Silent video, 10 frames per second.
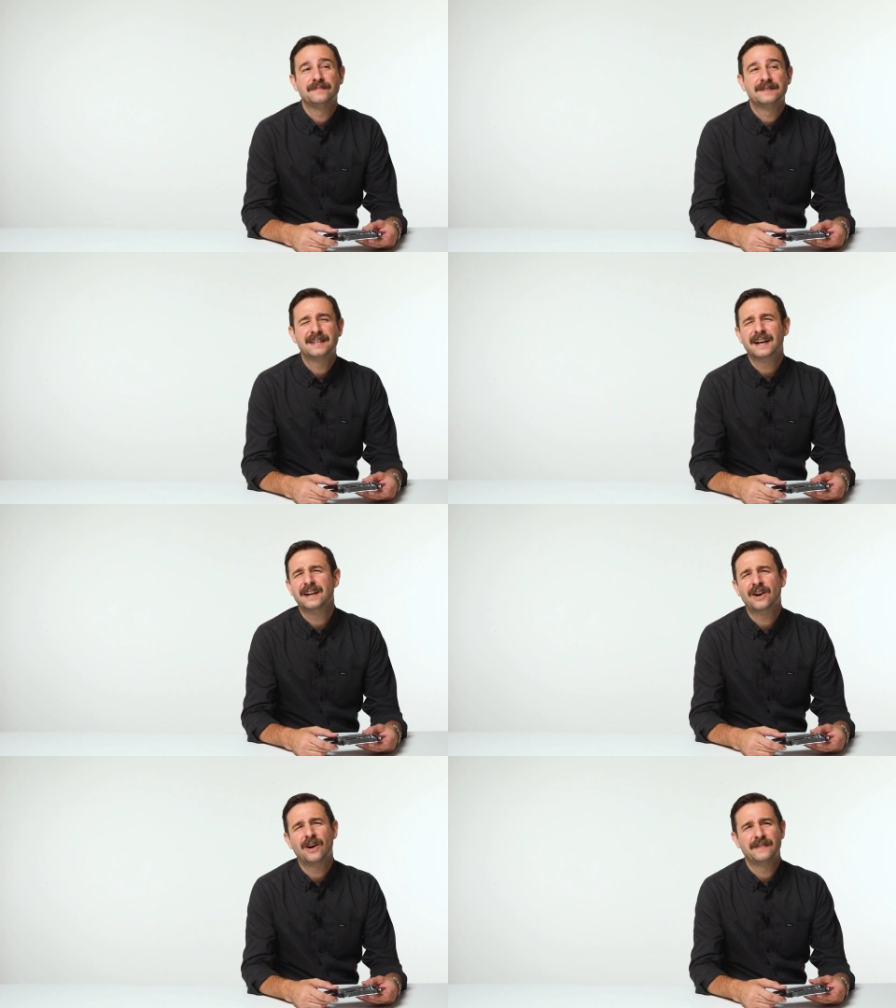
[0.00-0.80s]

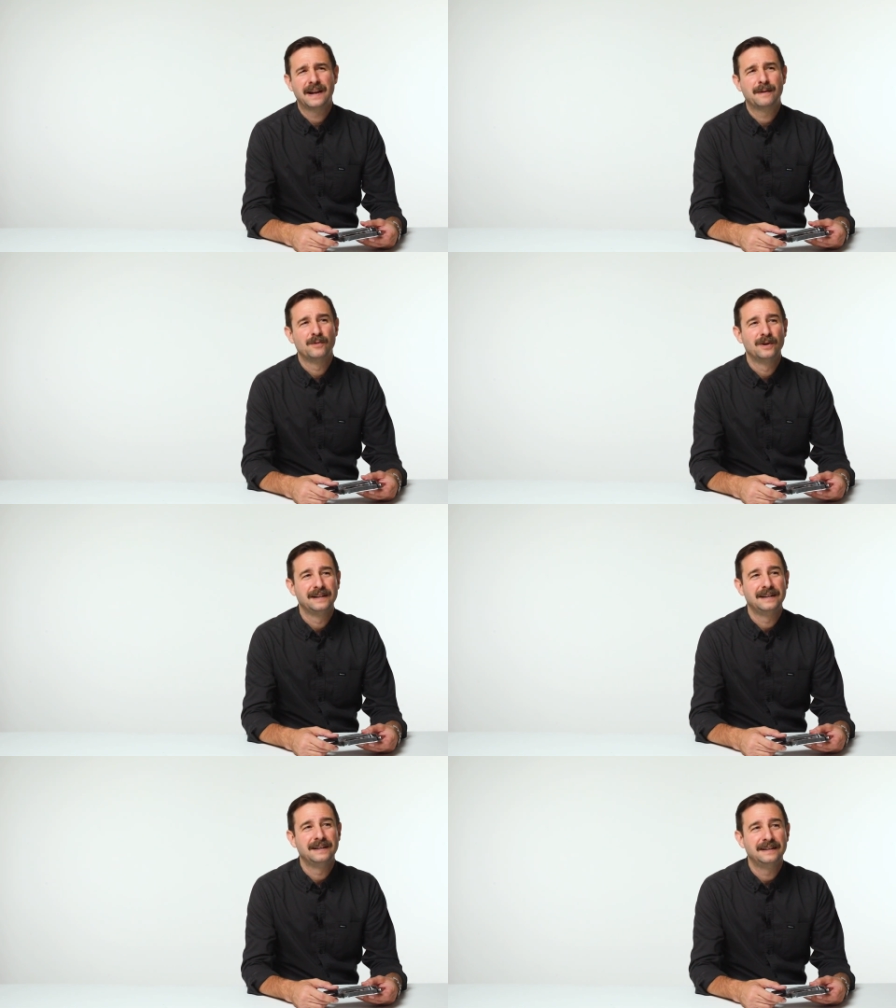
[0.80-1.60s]
Second card that I'm
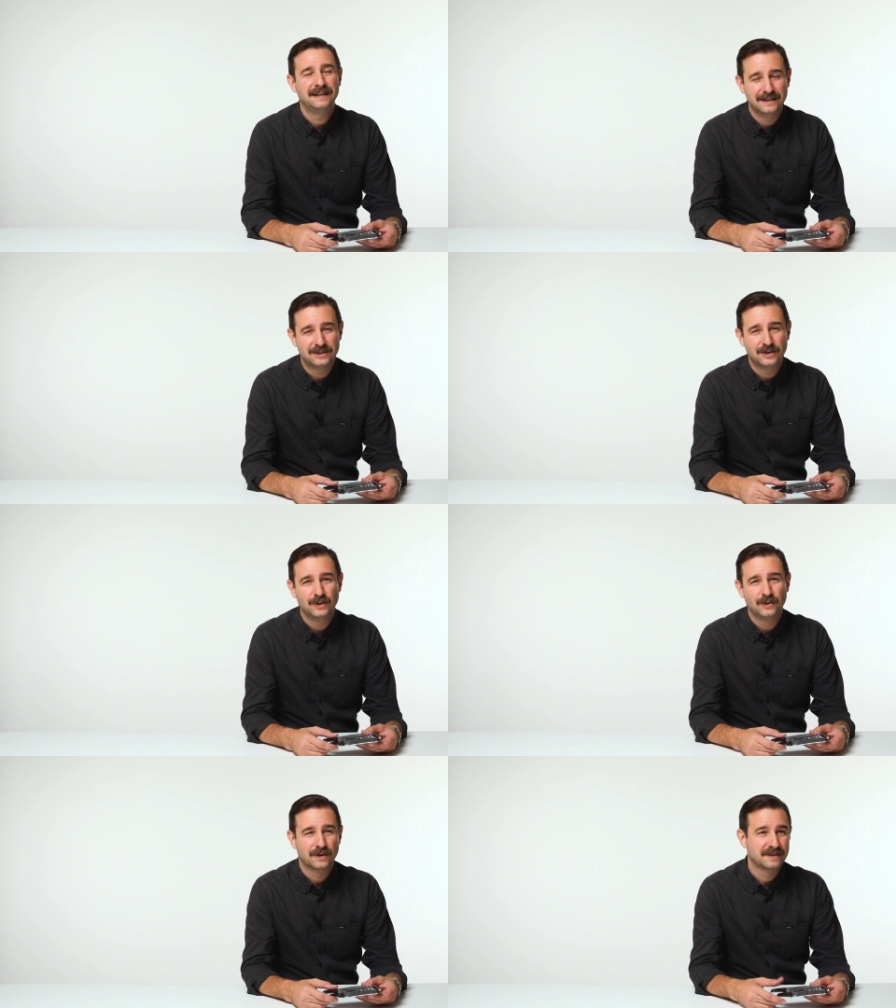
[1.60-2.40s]
really
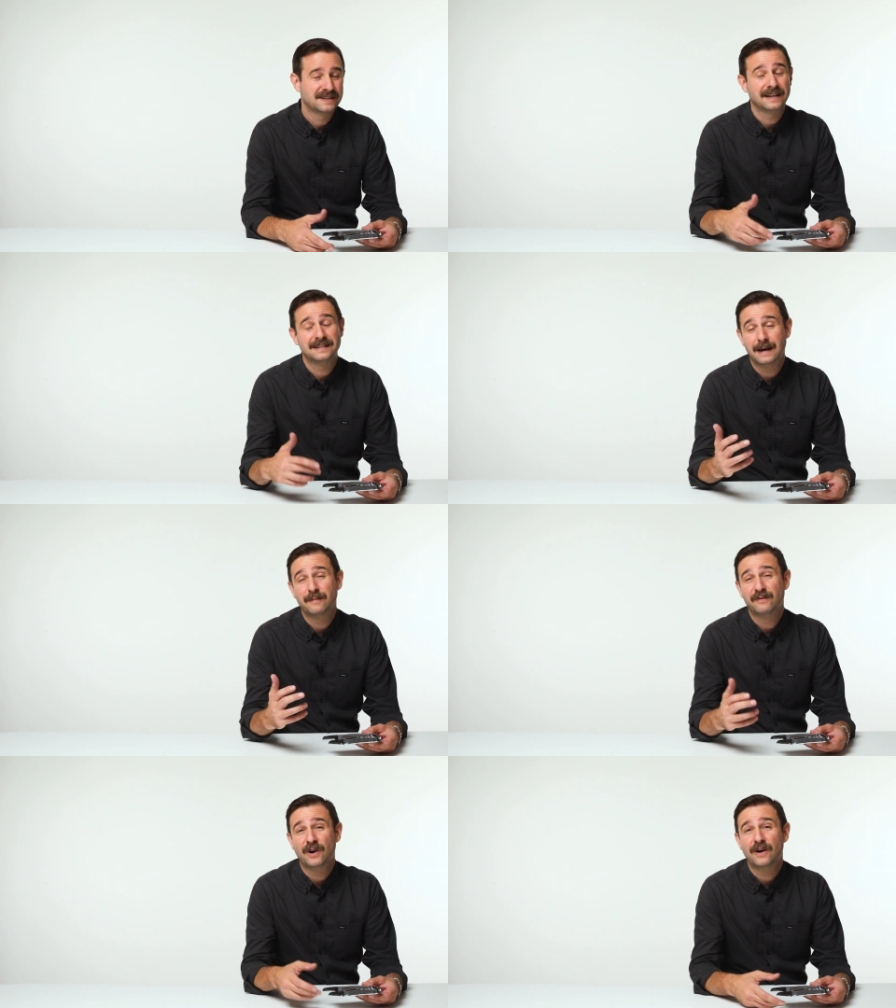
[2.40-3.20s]
into, or second
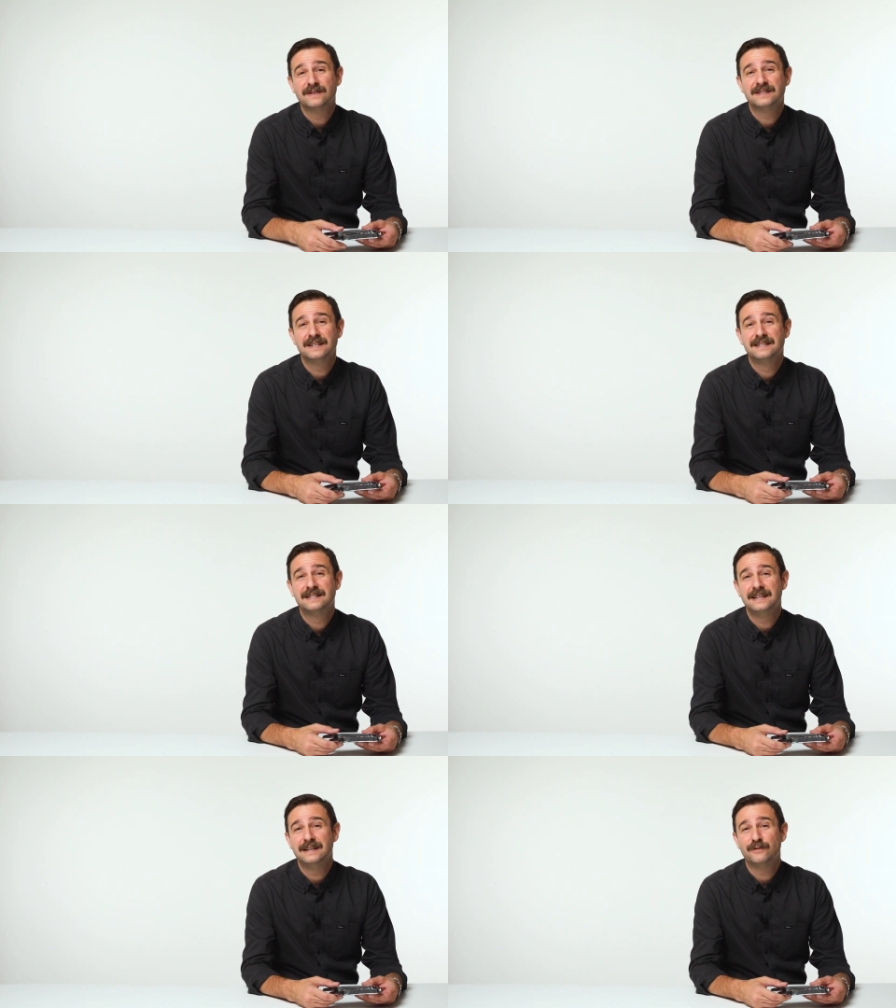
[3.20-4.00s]
type of cards, is
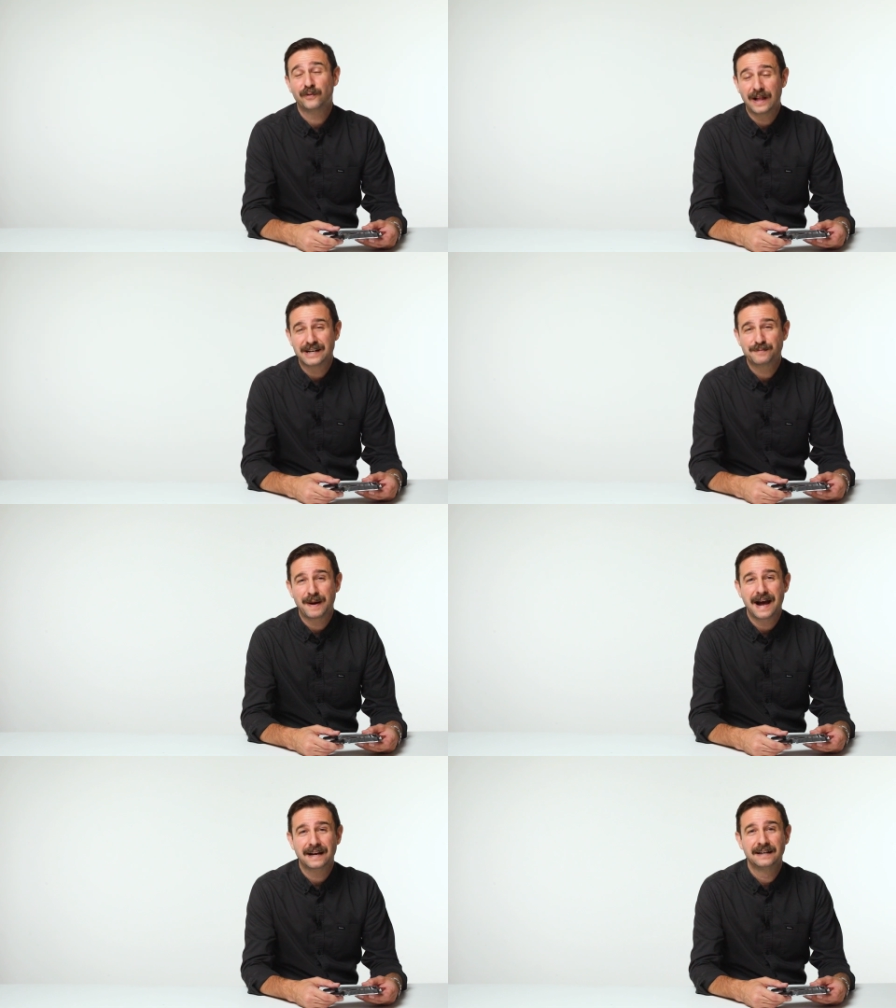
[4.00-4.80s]
the
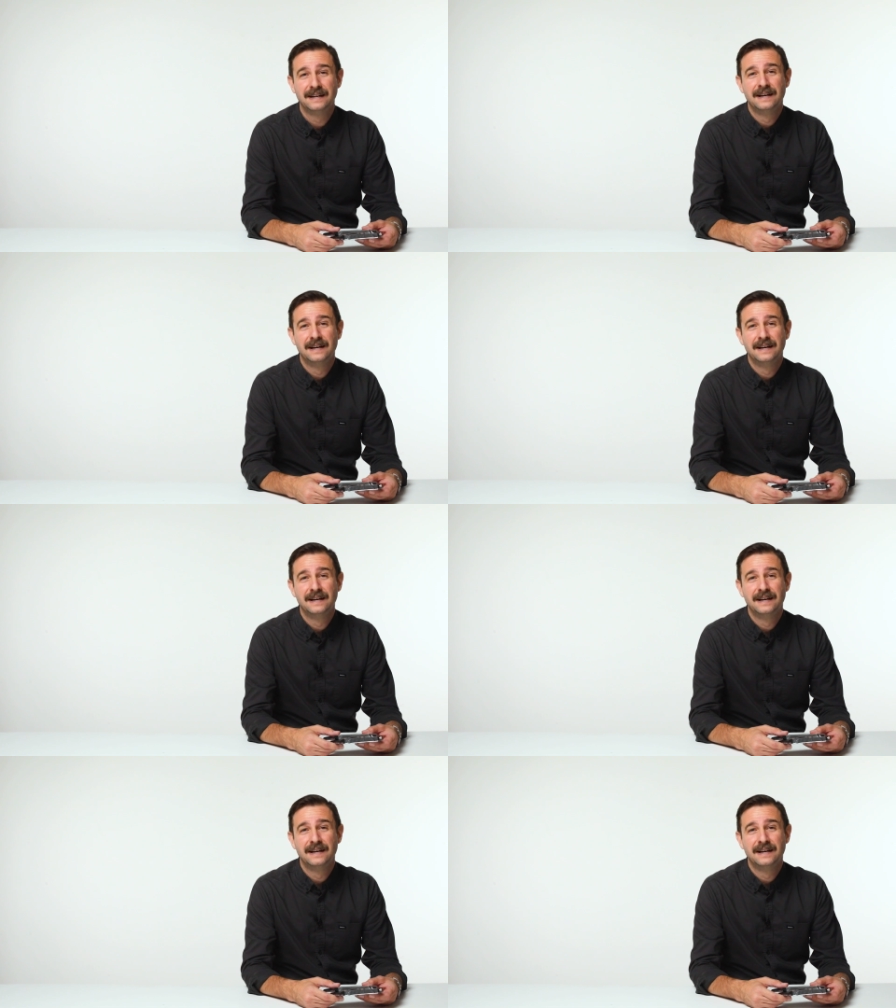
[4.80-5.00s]
flashback